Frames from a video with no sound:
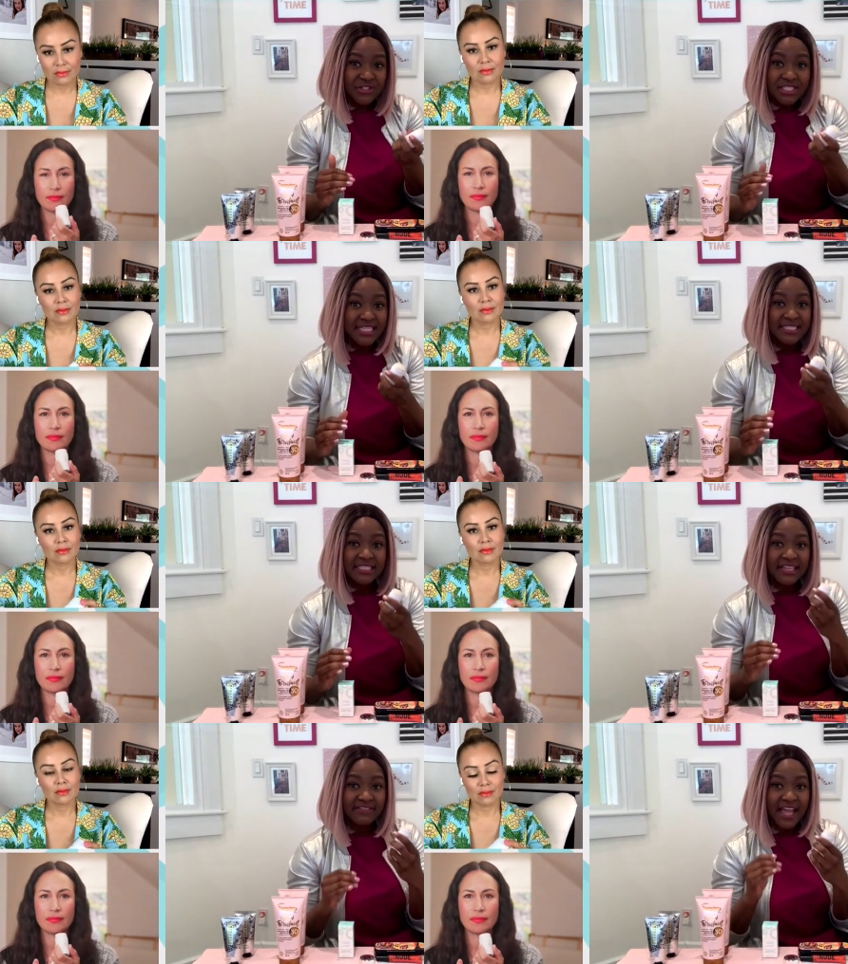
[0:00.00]
Speaker 1: You just need
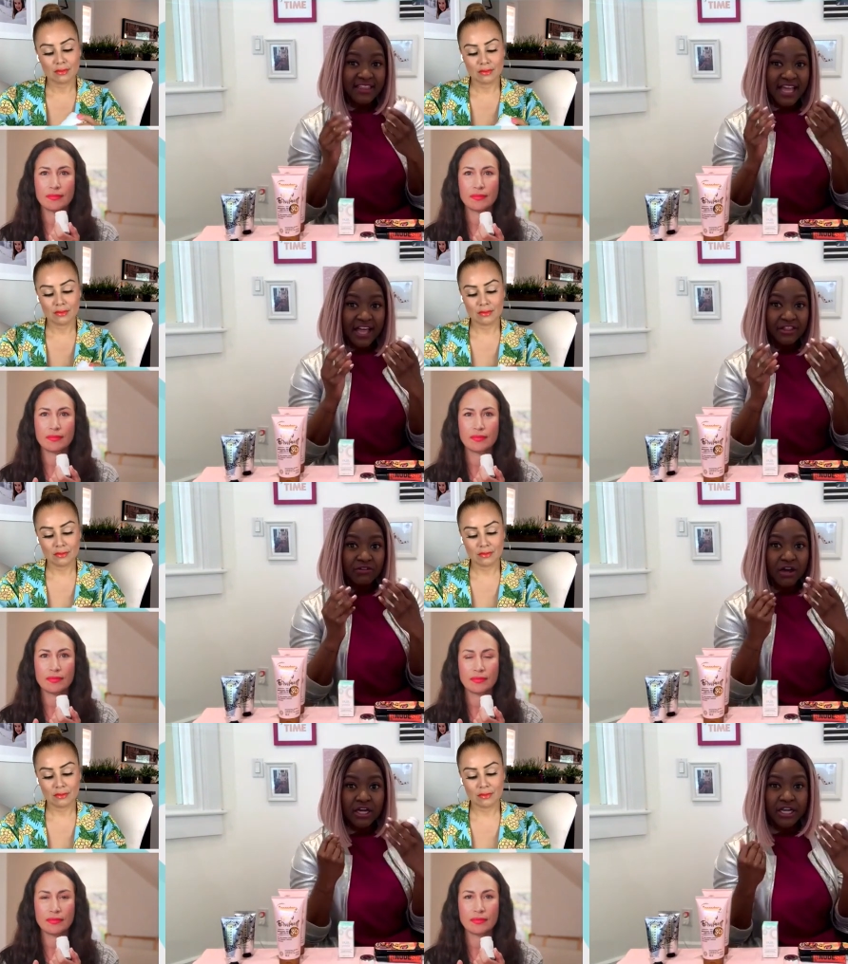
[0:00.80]
to leave that
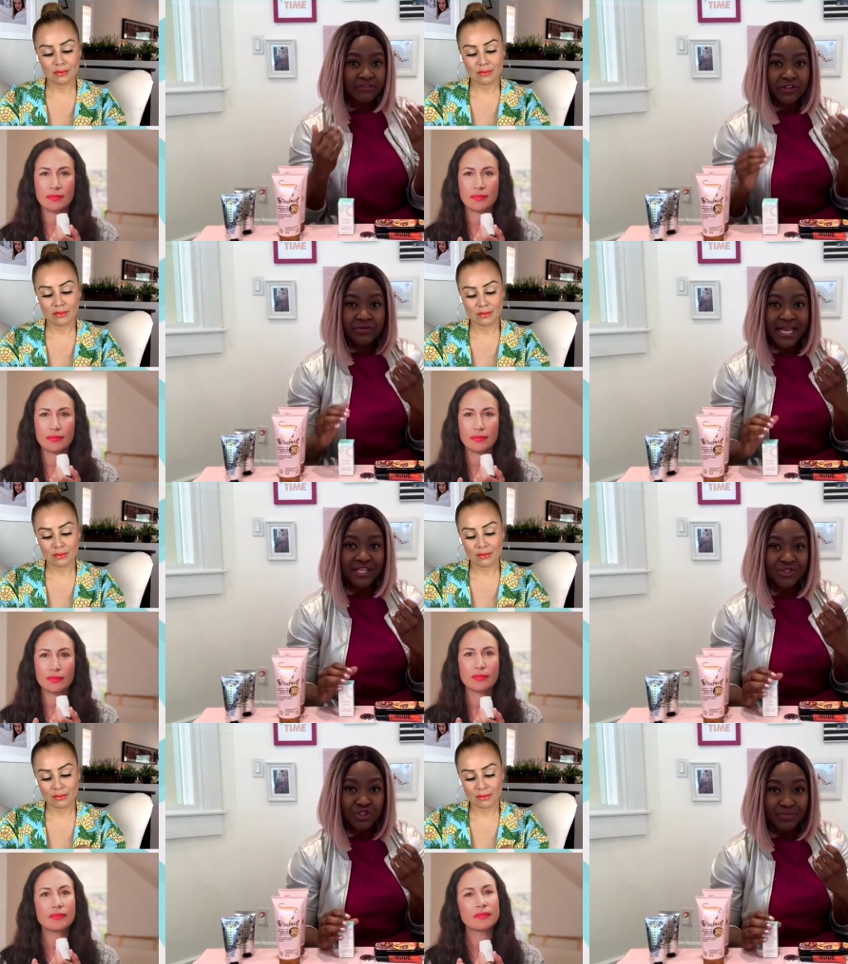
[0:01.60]
lather on a few
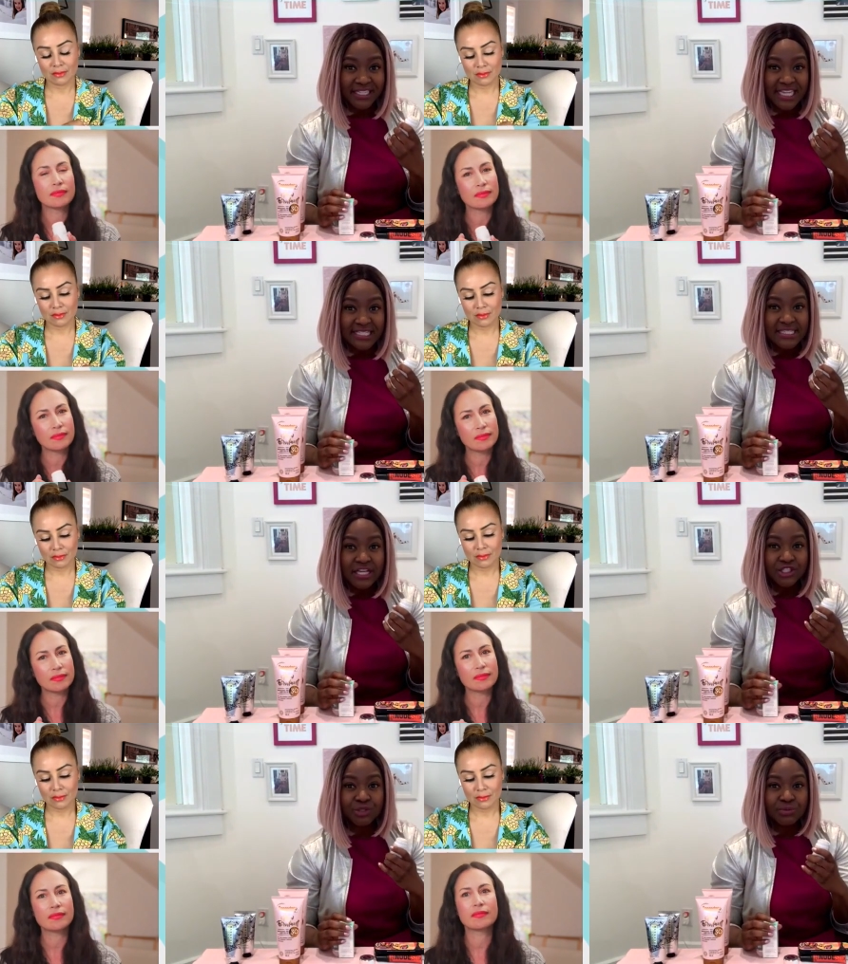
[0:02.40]
extra minutes
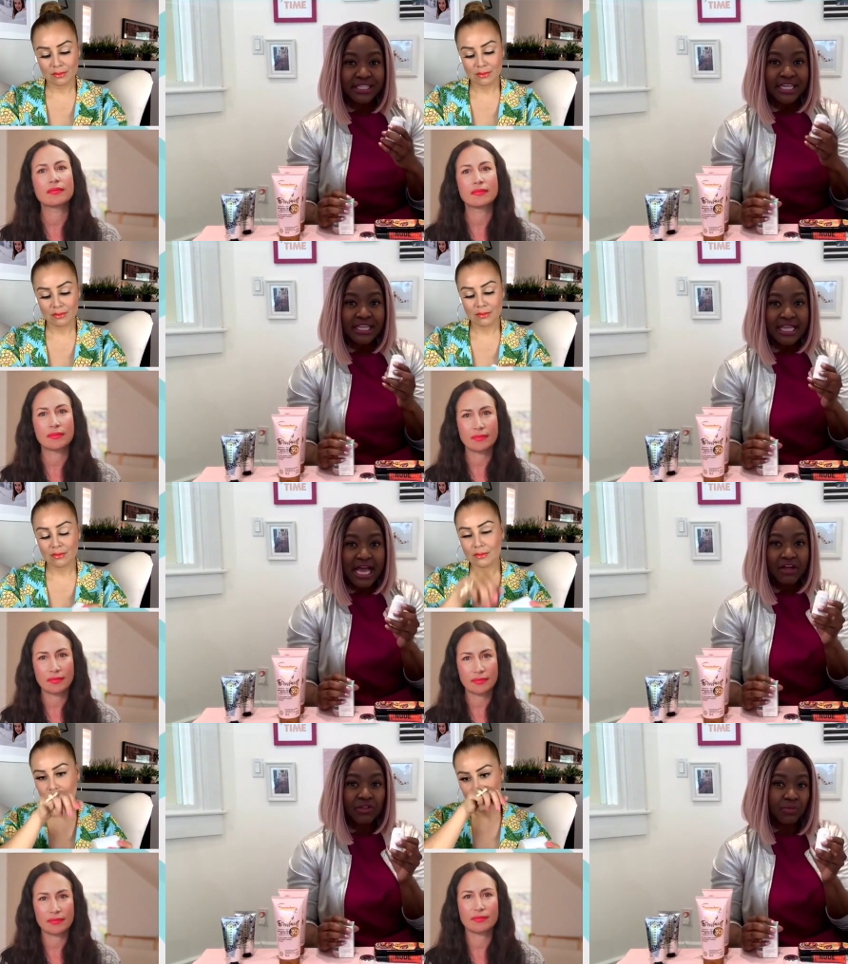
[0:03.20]
to really
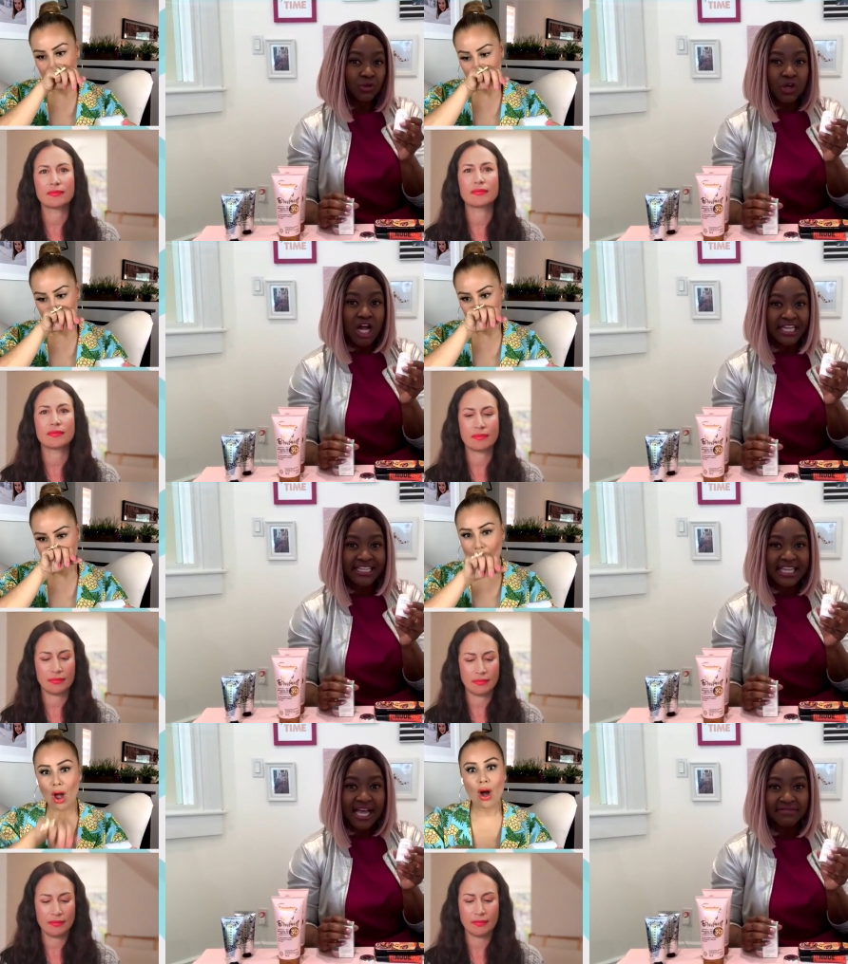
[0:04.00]
allow the
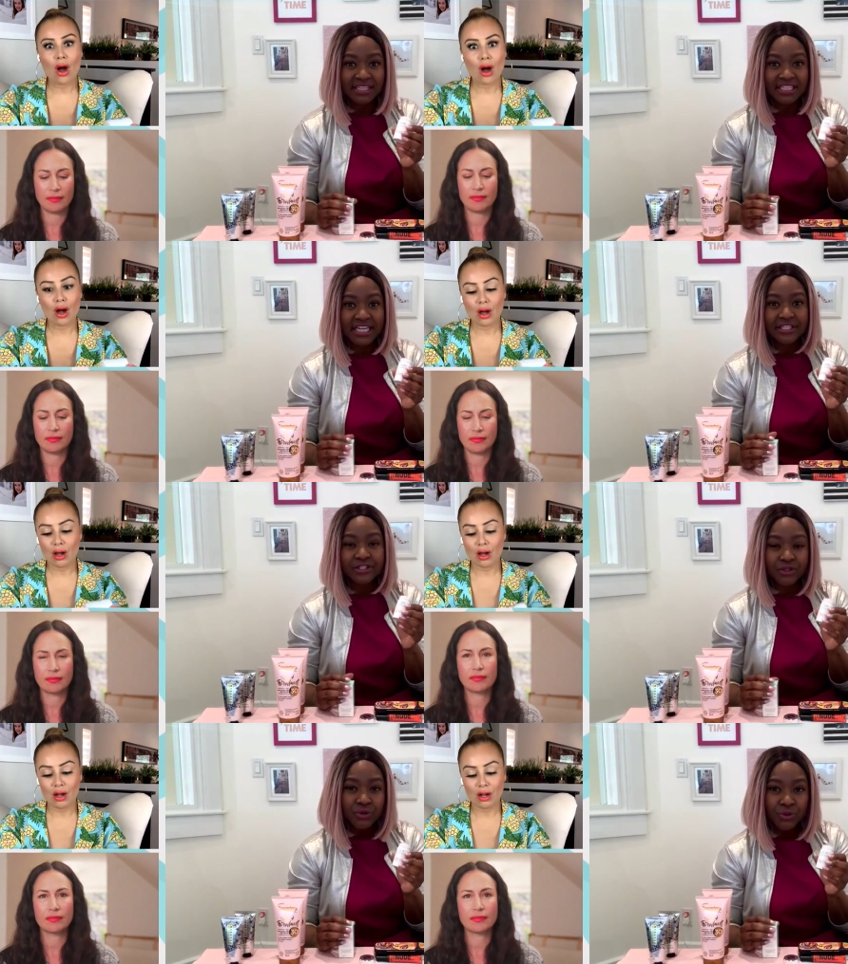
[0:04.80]
Moroccan lava clay
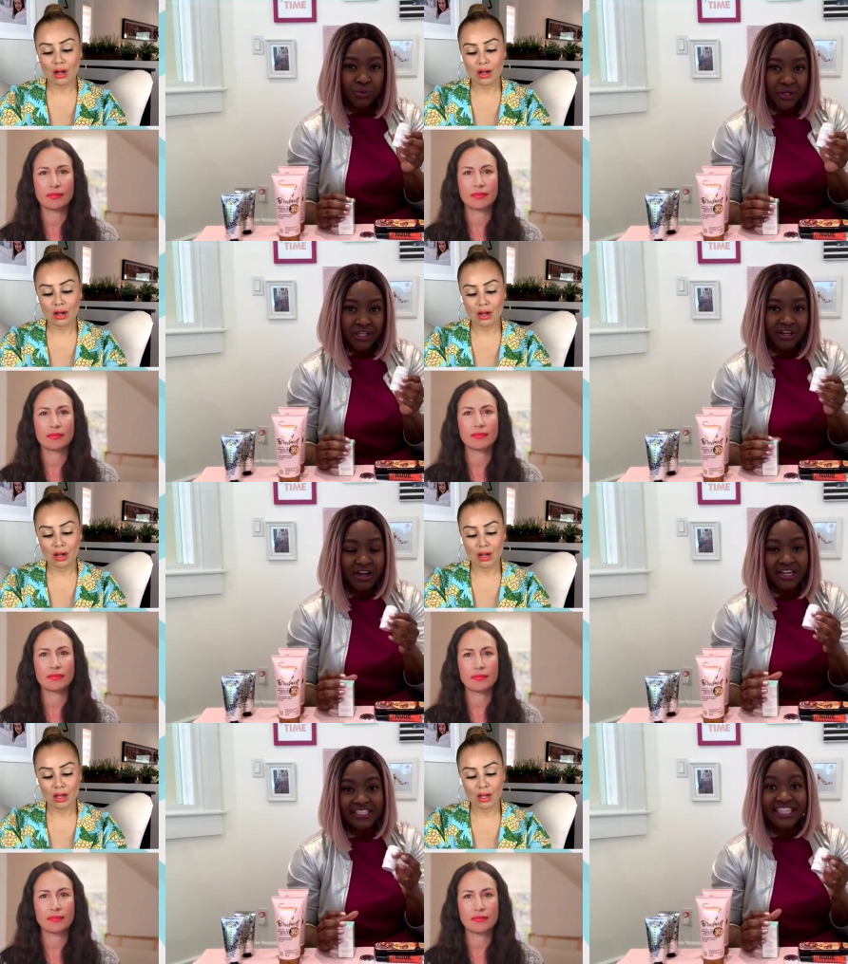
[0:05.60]
to go to work
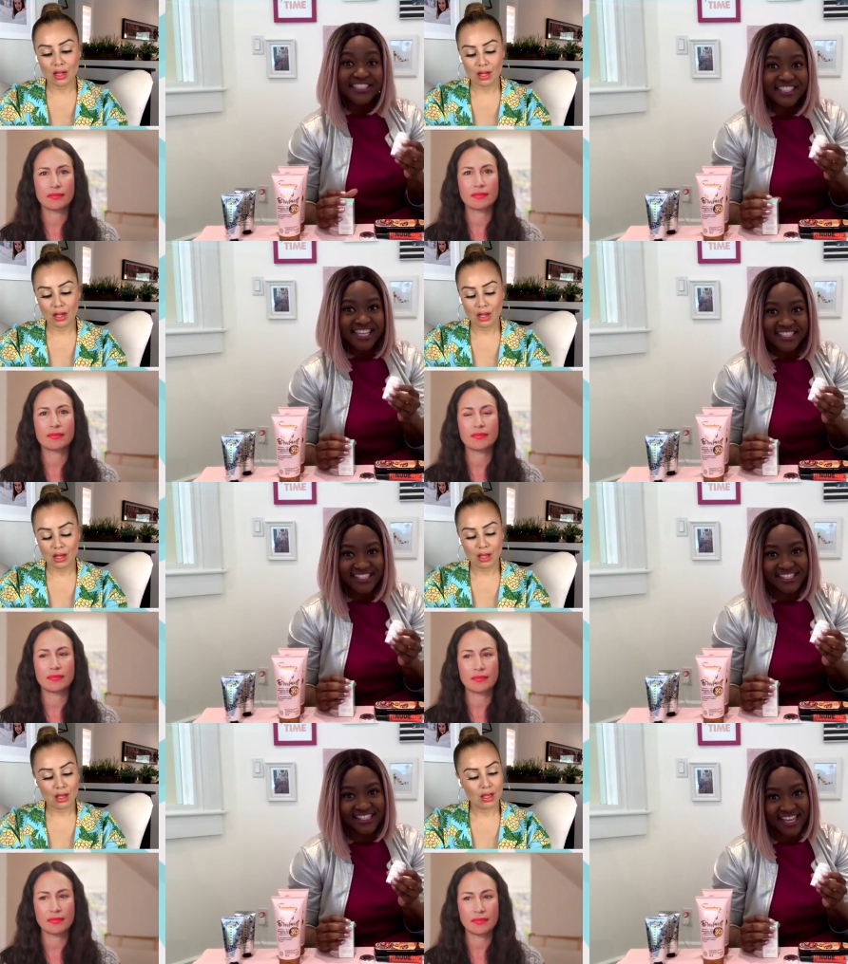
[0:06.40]
on
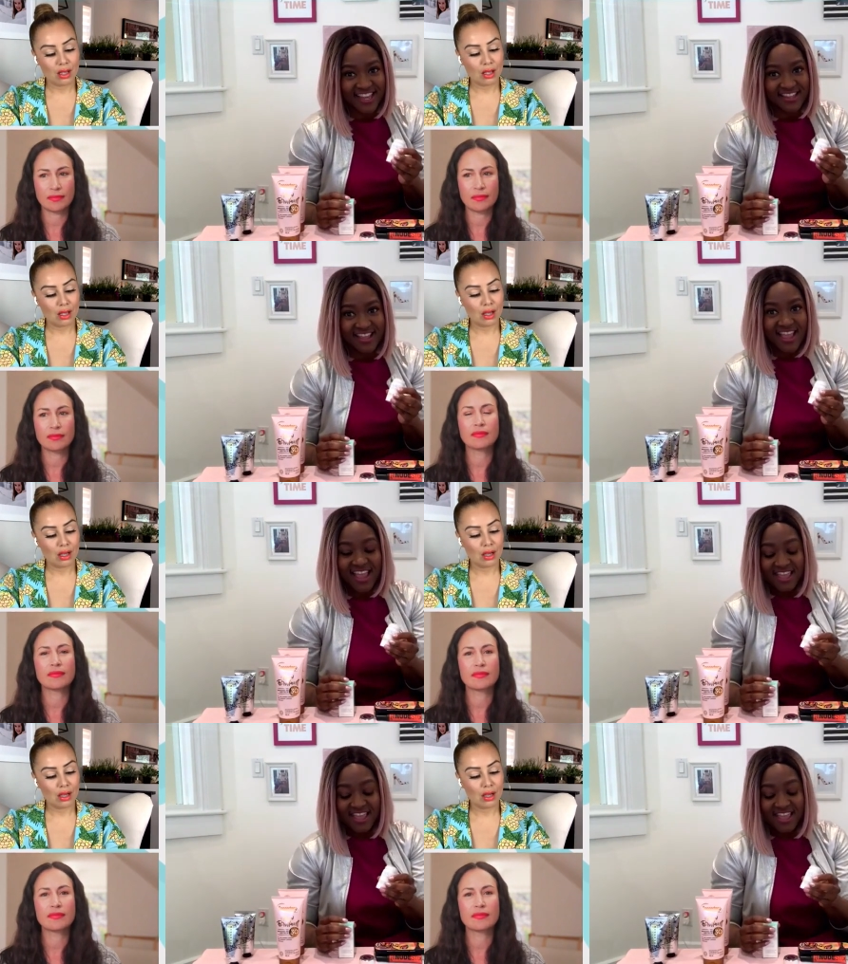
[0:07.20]
congested skin.